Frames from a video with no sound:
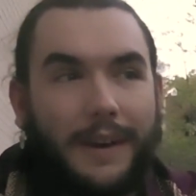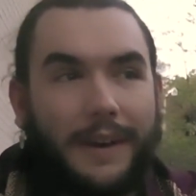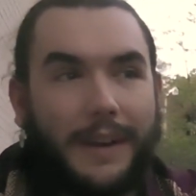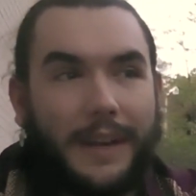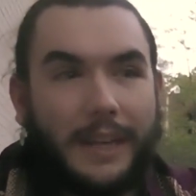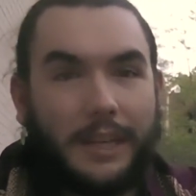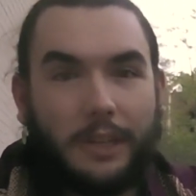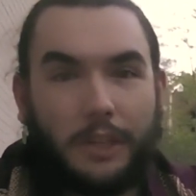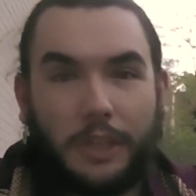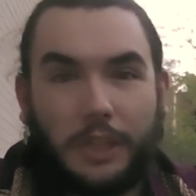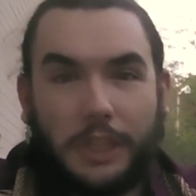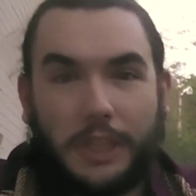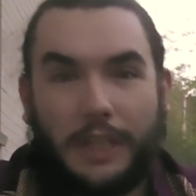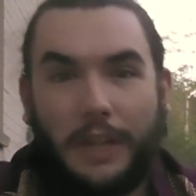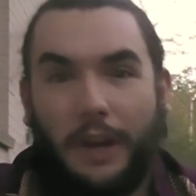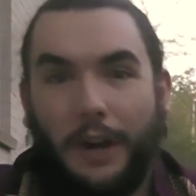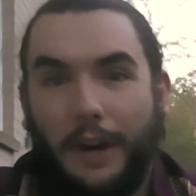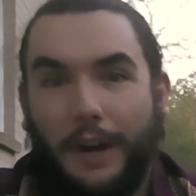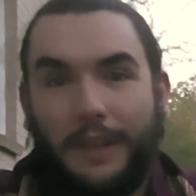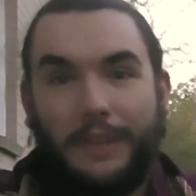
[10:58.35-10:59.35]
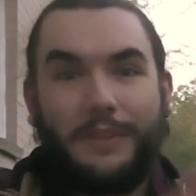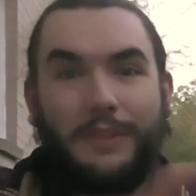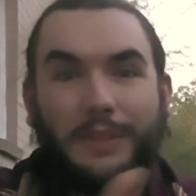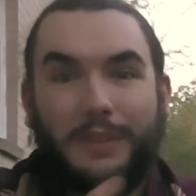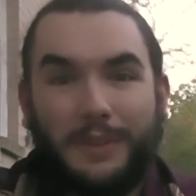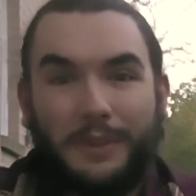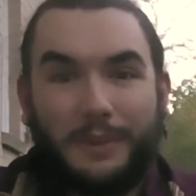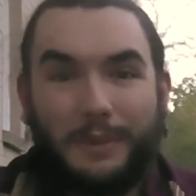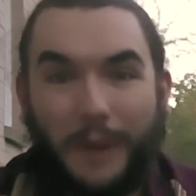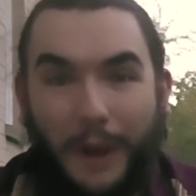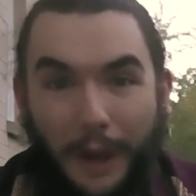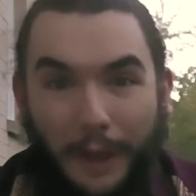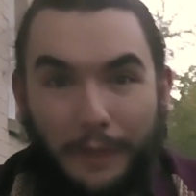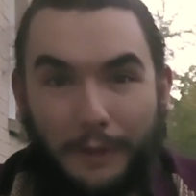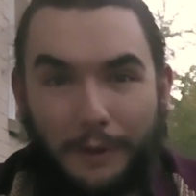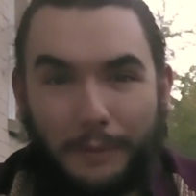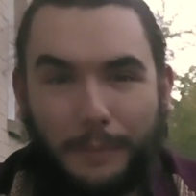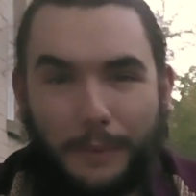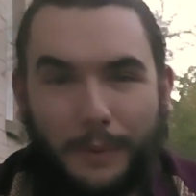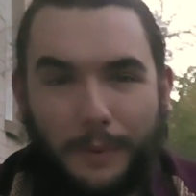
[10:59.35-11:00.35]
energy onto
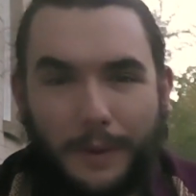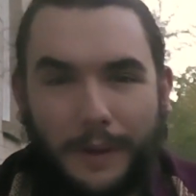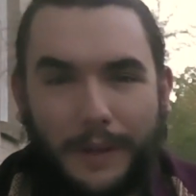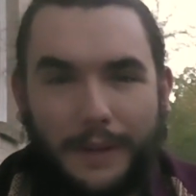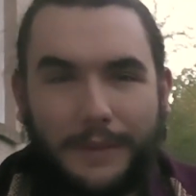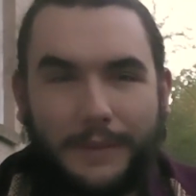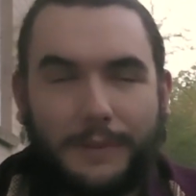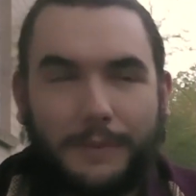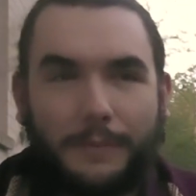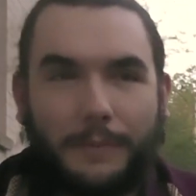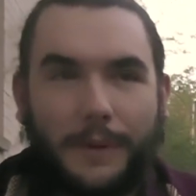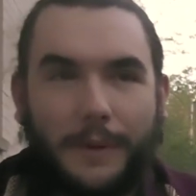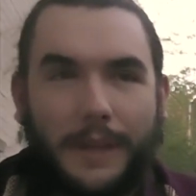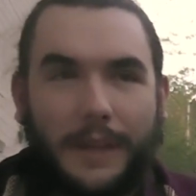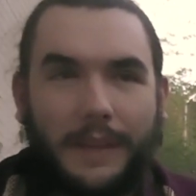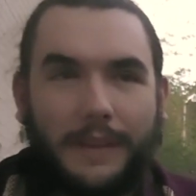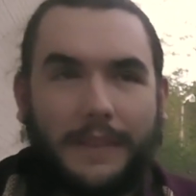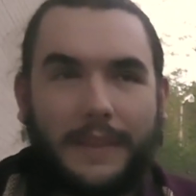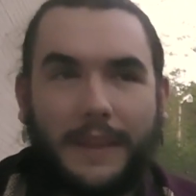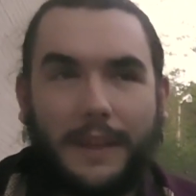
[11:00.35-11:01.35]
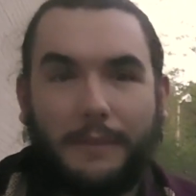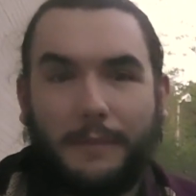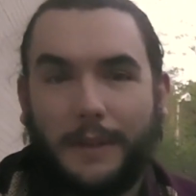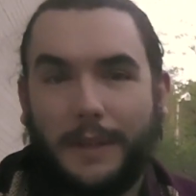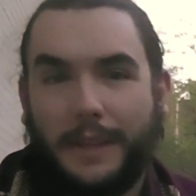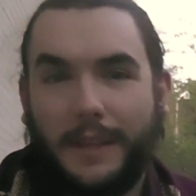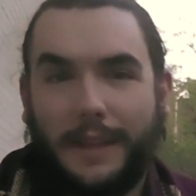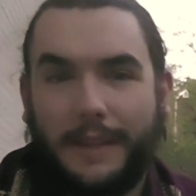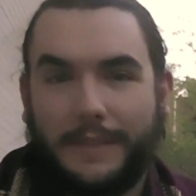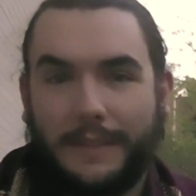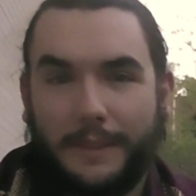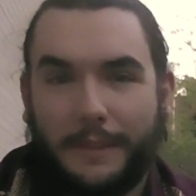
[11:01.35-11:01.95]
other boys when they realize that